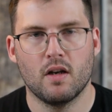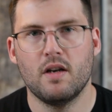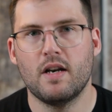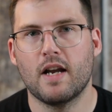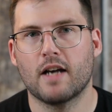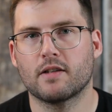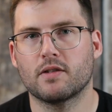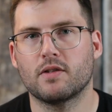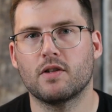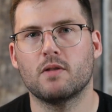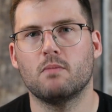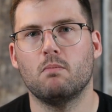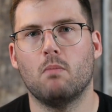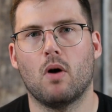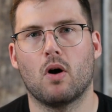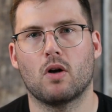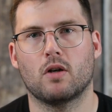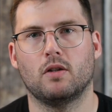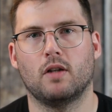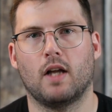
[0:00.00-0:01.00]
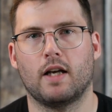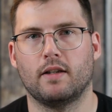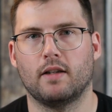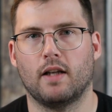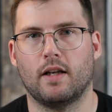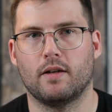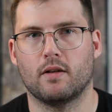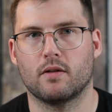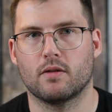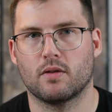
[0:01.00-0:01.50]
Next is
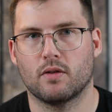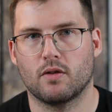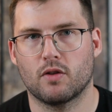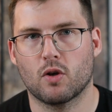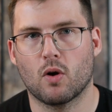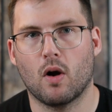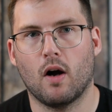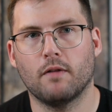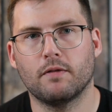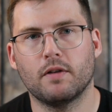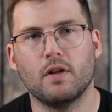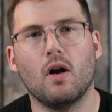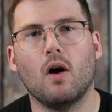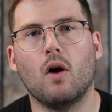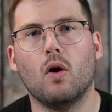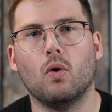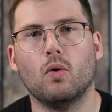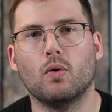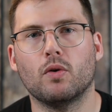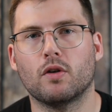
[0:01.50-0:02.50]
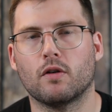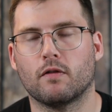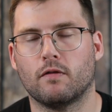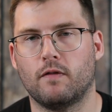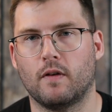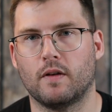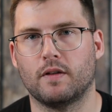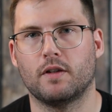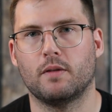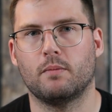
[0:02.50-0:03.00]
monoline lenders. They're often owned or
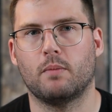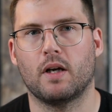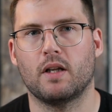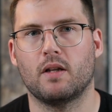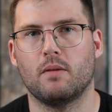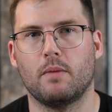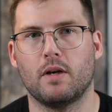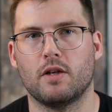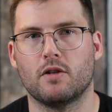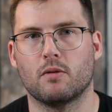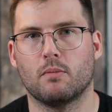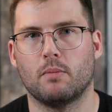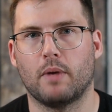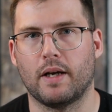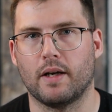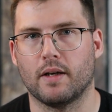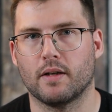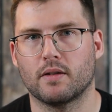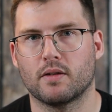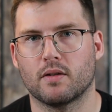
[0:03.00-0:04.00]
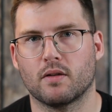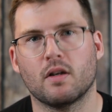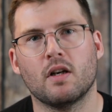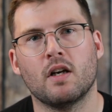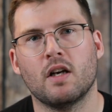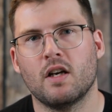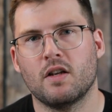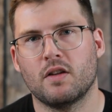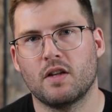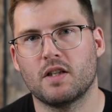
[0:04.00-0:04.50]
funded by the major banks.
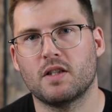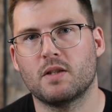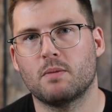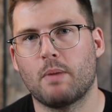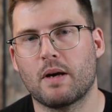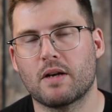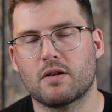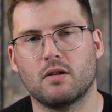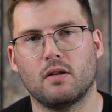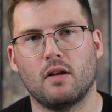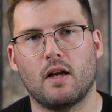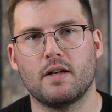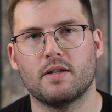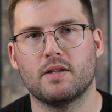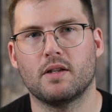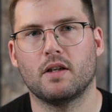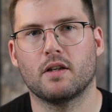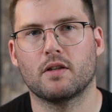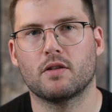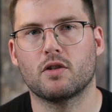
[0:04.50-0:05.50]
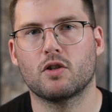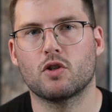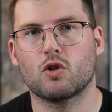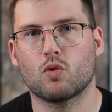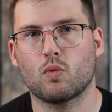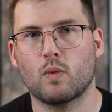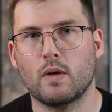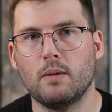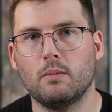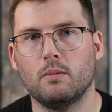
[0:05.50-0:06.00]
They specialize in
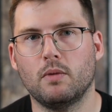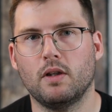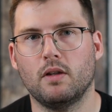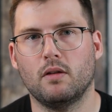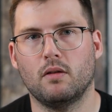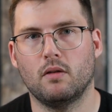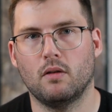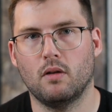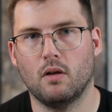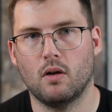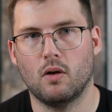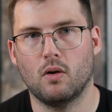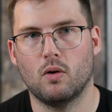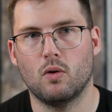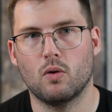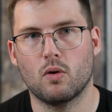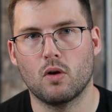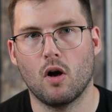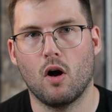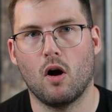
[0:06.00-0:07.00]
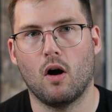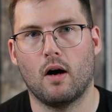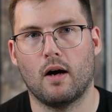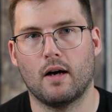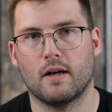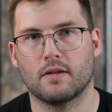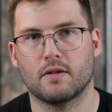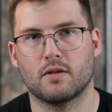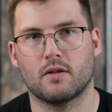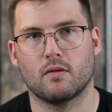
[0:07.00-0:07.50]
extremely low
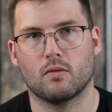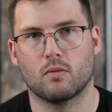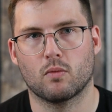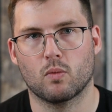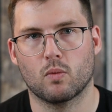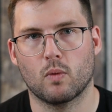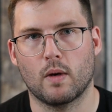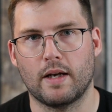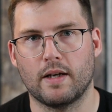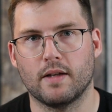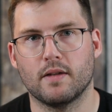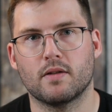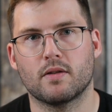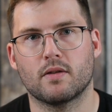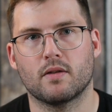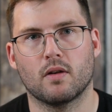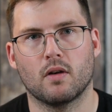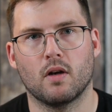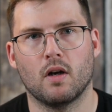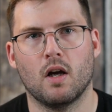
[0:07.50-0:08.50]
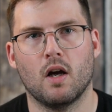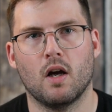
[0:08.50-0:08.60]
cost rates